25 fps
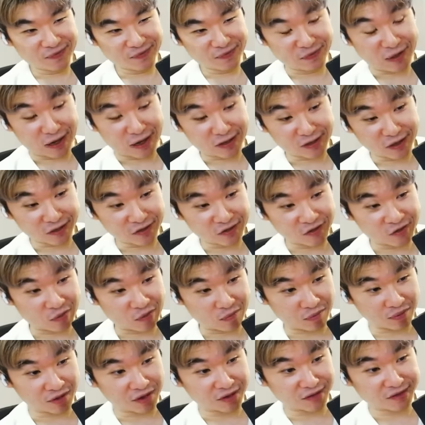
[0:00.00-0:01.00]
That's actually
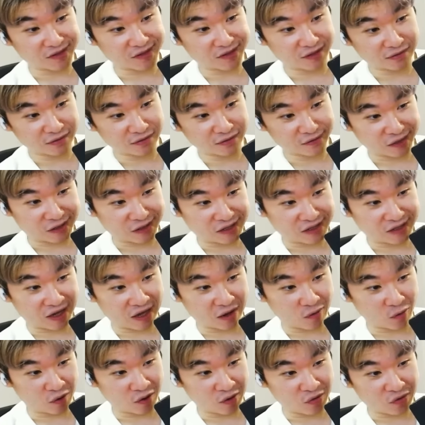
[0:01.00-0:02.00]
impressive that he
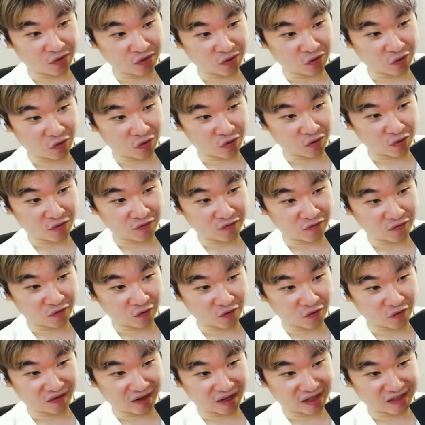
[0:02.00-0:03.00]
ate 1, 2, 3,
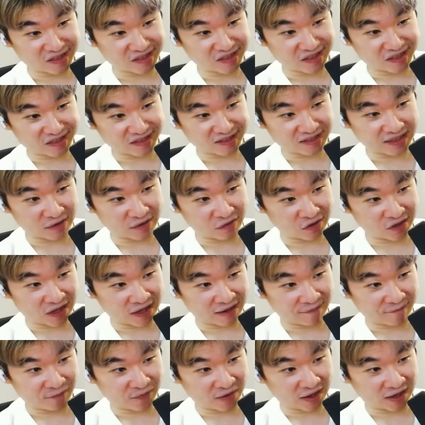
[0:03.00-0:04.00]
4, 5, 6, 7,
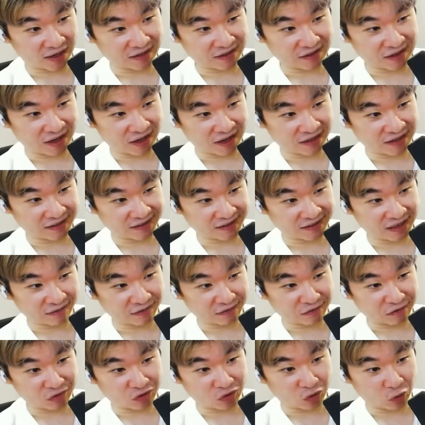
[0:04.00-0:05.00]
8, 9, 10,
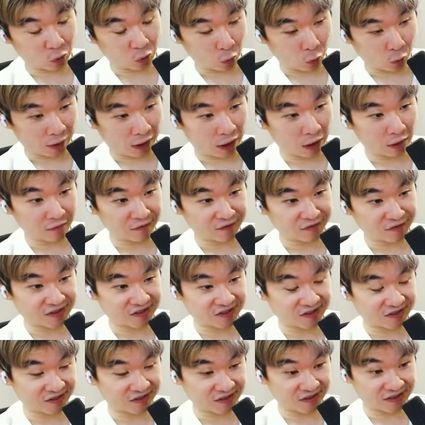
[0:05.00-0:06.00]
11, 12,
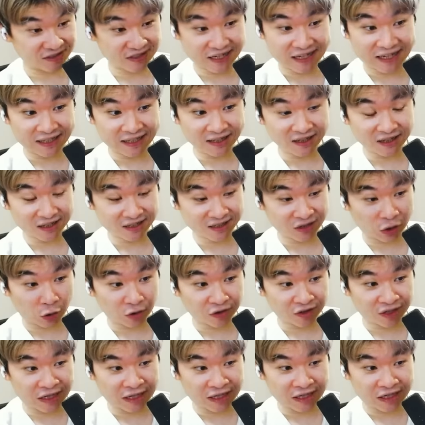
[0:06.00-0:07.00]

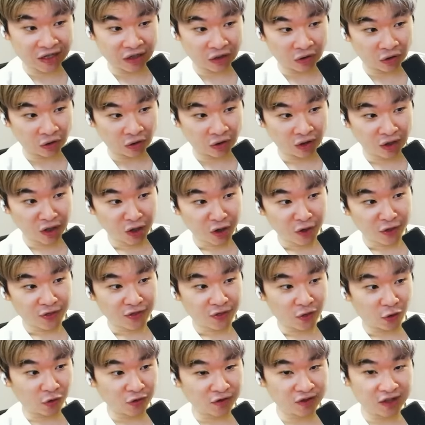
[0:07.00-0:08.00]
13 here.
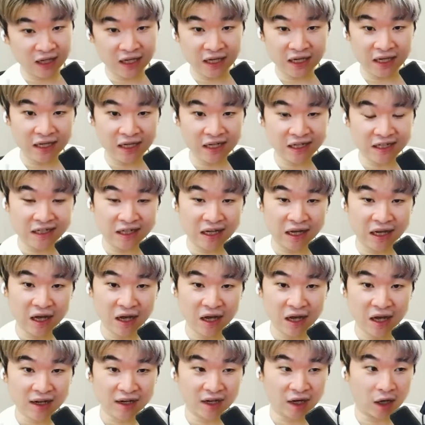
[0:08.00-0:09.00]
13
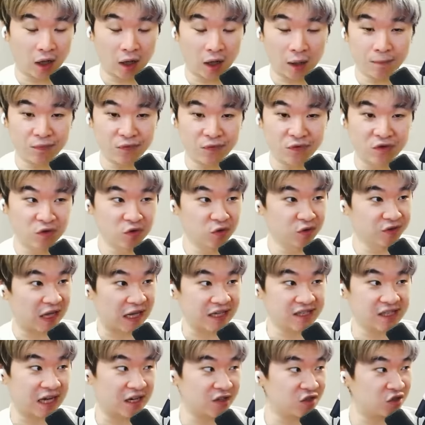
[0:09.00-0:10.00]
cup noodle.
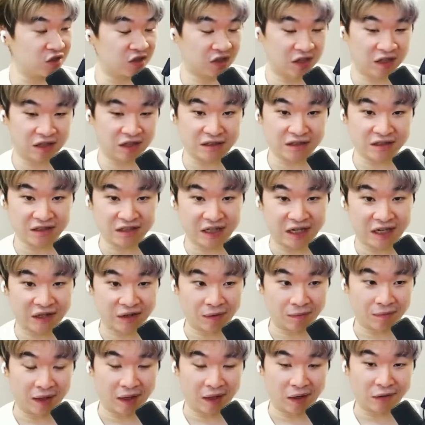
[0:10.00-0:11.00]
That's actually an insane
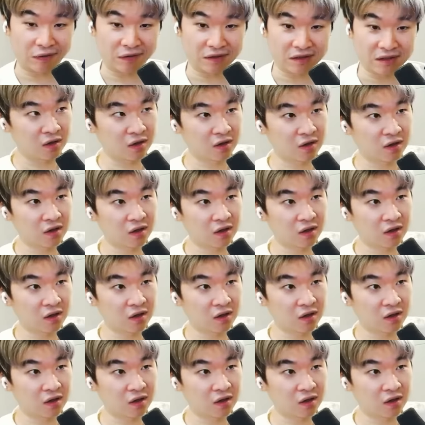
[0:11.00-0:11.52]
amount.